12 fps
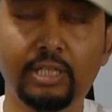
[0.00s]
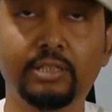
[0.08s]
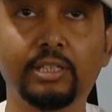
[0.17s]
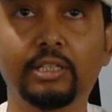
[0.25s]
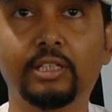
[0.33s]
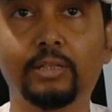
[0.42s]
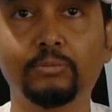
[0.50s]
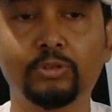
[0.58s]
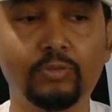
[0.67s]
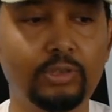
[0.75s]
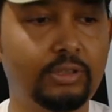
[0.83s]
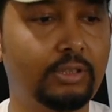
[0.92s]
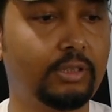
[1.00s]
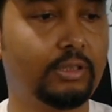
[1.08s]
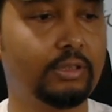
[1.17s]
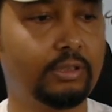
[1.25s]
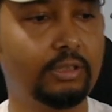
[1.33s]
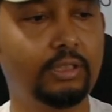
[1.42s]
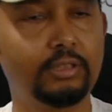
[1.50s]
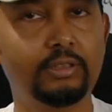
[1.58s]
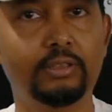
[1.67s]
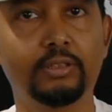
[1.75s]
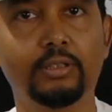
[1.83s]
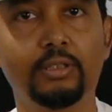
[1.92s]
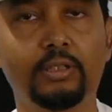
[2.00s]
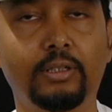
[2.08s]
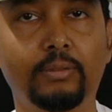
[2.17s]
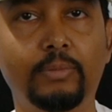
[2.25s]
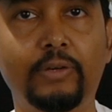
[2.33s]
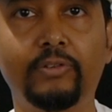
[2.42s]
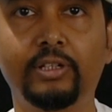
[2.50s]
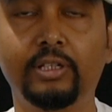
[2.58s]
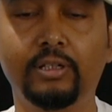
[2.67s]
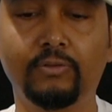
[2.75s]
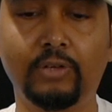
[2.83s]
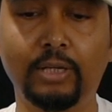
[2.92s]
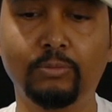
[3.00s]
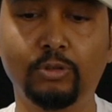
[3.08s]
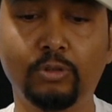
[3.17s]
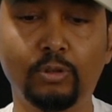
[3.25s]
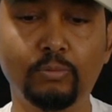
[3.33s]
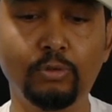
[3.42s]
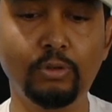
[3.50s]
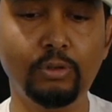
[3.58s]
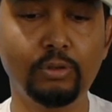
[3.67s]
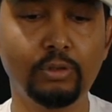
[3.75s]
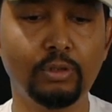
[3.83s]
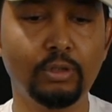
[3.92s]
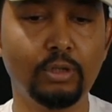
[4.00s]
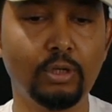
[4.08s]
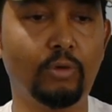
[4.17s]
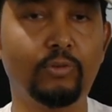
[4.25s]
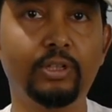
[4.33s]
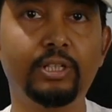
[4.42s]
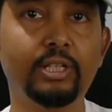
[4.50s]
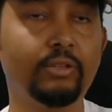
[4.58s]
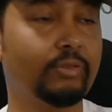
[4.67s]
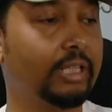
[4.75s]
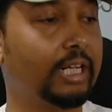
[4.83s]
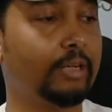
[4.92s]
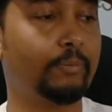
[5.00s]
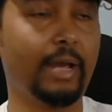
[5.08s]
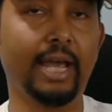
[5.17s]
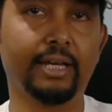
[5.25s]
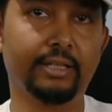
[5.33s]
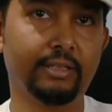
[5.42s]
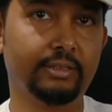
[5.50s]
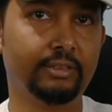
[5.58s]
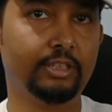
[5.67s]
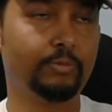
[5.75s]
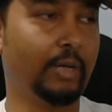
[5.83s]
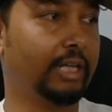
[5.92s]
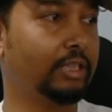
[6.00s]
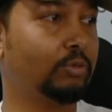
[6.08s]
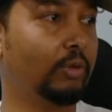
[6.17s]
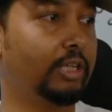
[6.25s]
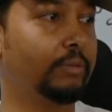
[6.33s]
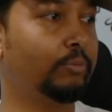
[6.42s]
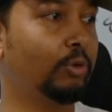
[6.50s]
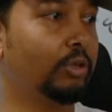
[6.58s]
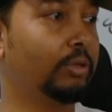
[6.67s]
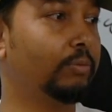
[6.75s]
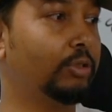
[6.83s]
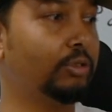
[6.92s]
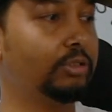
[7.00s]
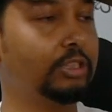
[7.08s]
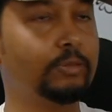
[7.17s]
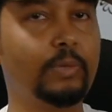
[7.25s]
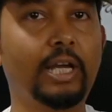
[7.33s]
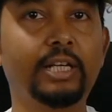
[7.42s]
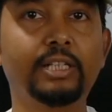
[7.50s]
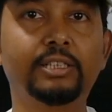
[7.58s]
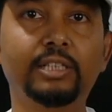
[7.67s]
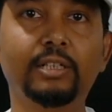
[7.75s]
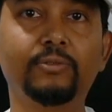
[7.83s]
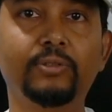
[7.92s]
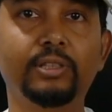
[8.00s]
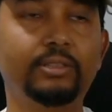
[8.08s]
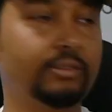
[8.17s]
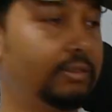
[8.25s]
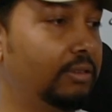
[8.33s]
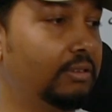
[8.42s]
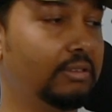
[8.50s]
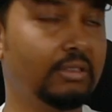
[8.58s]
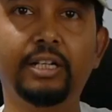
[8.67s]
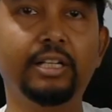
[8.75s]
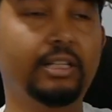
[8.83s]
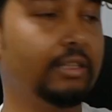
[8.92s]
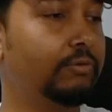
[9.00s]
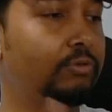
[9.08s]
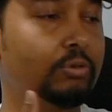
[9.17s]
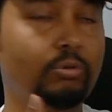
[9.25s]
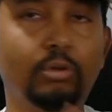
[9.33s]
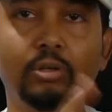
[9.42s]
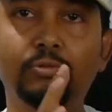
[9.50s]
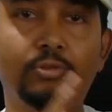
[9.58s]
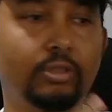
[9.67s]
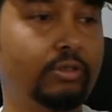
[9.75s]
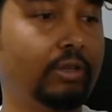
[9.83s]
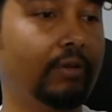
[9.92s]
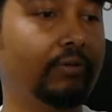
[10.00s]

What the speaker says: kits that comes with this Mavic Air Fly More combo. Over here we get a bag. This bag is quite important because this bag itself is handy enough to go out for a